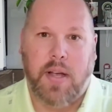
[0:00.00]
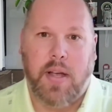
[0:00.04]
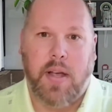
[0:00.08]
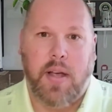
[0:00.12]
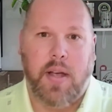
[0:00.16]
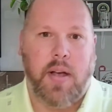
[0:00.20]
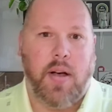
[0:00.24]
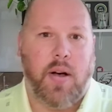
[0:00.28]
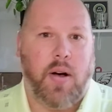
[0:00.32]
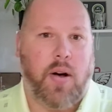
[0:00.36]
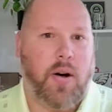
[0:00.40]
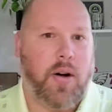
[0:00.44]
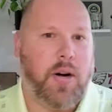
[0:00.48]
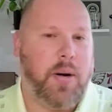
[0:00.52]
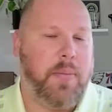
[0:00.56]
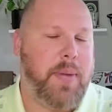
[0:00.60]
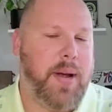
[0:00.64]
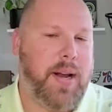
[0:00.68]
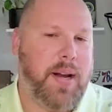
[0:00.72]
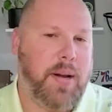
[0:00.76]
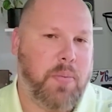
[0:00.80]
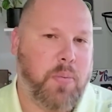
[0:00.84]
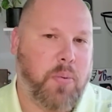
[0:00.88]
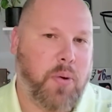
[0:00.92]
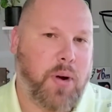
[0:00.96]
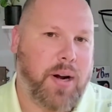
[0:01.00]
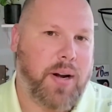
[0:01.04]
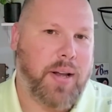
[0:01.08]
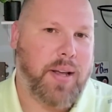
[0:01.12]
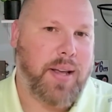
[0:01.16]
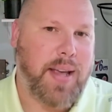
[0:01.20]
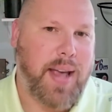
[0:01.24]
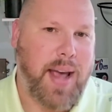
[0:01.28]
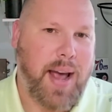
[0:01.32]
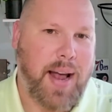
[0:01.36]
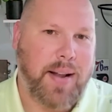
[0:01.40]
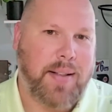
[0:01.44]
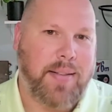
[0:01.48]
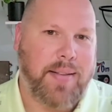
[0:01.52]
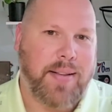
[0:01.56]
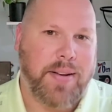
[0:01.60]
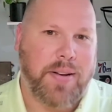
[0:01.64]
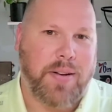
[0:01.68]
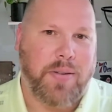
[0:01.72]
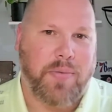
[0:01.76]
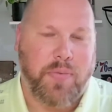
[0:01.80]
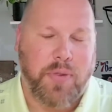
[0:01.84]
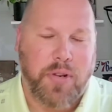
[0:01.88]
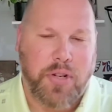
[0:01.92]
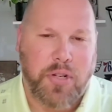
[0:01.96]
Automated product catalog
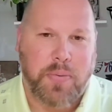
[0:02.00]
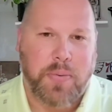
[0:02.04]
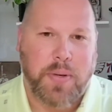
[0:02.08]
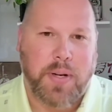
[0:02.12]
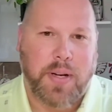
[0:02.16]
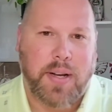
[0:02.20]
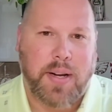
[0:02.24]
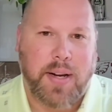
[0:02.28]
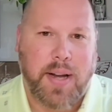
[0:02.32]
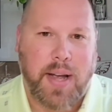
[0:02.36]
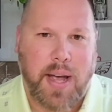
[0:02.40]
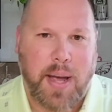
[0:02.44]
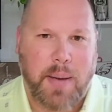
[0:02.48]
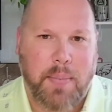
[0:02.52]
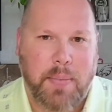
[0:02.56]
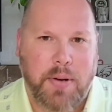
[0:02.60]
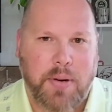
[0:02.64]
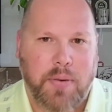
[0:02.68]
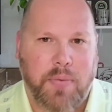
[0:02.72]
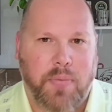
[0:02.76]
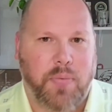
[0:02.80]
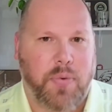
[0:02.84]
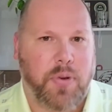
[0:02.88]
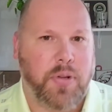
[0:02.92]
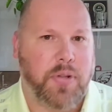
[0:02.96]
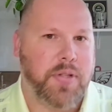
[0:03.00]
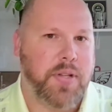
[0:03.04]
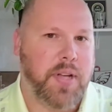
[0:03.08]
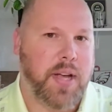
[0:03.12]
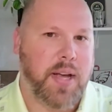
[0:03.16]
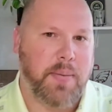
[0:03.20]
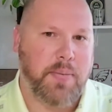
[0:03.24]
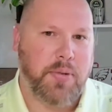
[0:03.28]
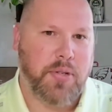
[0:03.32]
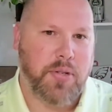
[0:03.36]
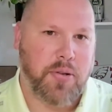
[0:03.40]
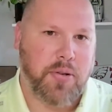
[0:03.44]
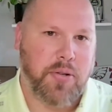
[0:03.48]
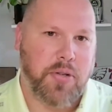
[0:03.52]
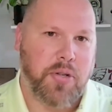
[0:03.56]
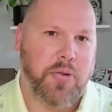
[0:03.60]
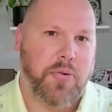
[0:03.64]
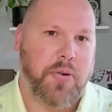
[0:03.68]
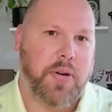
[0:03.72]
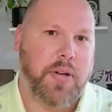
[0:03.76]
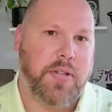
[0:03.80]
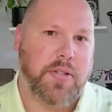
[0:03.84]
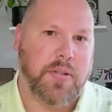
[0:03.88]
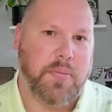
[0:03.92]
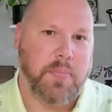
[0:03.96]
enrichment can happen. Real-time search
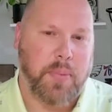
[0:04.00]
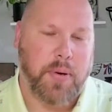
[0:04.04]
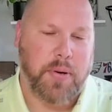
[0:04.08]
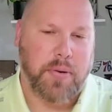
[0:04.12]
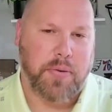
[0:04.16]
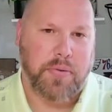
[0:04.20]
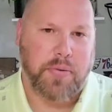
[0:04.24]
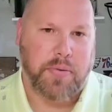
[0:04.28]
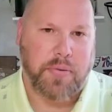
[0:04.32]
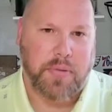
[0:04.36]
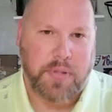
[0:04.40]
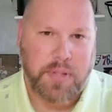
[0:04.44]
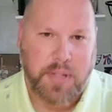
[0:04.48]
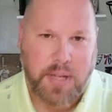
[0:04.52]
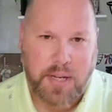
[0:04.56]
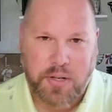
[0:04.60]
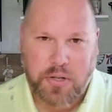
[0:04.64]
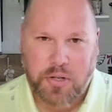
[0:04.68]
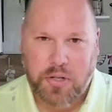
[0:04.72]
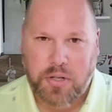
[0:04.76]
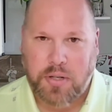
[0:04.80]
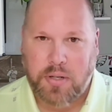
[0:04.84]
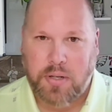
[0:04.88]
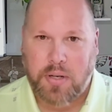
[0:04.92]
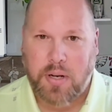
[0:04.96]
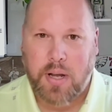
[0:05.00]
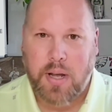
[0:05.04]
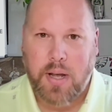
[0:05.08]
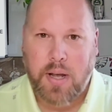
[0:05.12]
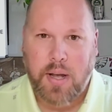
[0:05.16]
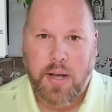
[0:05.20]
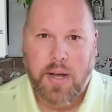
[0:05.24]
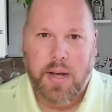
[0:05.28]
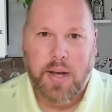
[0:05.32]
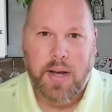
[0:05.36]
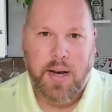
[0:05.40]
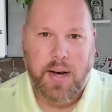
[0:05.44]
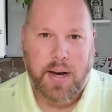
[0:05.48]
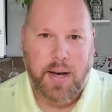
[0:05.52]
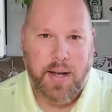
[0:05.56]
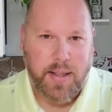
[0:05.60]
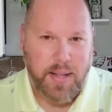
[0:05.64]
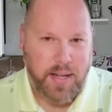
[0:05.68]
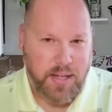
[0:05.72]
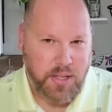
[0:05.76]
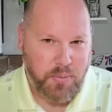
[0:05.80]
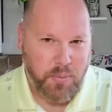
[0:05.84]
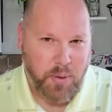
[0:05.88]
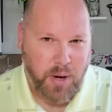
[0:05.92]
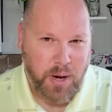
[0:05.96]
trends and personalization. And
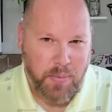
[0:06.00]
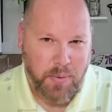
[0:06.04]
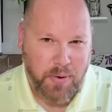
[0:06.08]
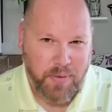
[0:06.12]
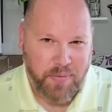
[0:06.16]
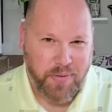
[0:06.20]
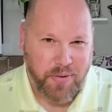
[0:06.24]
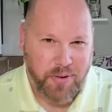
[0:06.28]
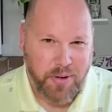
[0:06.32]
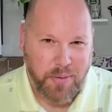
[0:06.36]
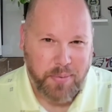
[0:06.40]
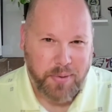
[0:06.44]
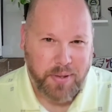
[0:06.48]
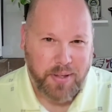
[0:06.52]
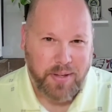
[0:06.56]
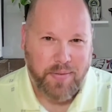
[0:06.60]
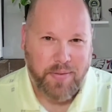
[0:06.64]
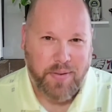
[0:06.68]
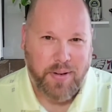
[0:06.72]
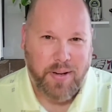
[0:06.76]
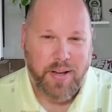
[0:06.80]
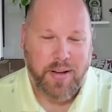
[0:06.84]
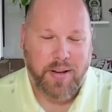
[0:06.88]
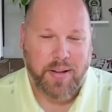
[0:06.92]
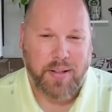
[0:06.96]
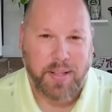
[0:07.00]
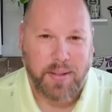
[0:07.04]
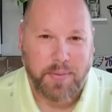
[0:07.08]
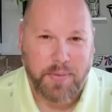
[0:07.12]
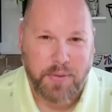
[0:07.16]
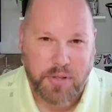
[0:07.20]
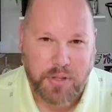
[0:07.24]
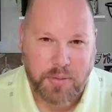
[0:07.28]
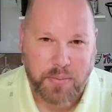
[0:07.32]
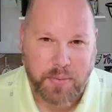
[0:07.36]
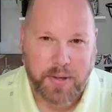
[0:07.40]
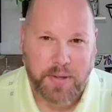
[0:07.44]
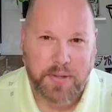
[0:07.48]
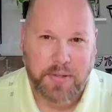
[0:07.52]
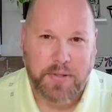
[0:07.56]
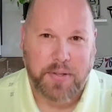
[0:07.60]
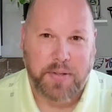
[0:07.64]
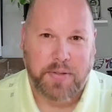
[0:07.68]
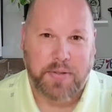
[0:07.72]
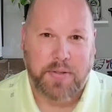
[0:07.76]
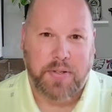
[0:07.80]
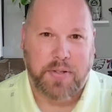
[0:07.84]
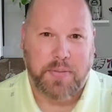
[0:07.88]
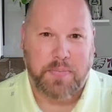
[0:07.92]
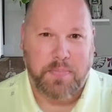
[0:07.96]
that's why we really believe Klevu's Smart
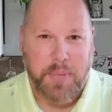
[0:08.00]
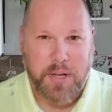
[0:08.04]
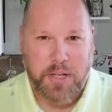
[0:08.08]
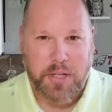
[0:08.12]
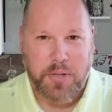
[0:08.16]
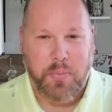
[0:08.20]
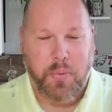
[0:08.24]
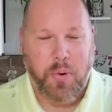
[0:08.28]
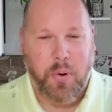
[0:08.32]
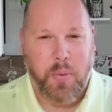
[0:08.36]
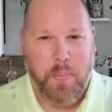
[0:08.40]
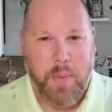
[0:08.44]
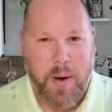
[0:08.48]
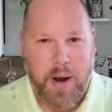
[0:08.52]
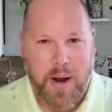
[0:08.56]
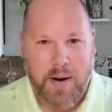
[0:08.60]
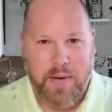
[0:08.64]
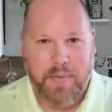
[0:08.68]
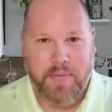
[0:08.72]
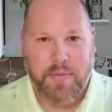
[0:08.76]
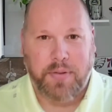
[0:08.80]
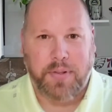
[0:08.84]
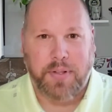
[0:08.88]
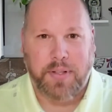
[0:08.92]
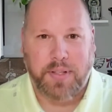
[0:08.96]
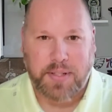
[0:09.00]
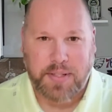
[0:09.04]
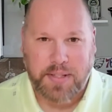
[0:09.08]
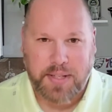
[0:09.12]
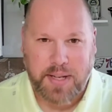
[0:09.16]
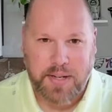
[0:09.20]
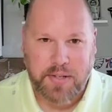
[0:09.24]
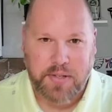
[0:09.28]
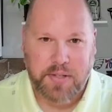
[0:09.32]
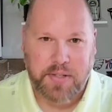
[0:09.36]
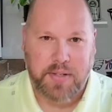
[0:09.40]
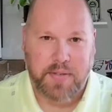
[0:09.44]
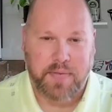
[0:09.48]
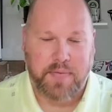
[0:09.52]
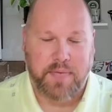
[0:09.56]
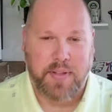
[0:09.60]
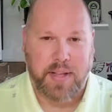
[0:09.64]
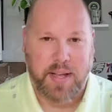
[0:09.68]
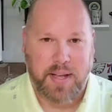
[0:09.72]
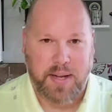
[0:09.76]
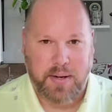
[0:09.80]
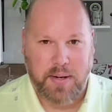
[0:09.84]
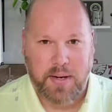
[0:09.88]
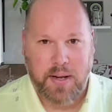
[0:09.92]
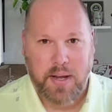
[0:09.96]
Search is much more powerful and extensive than,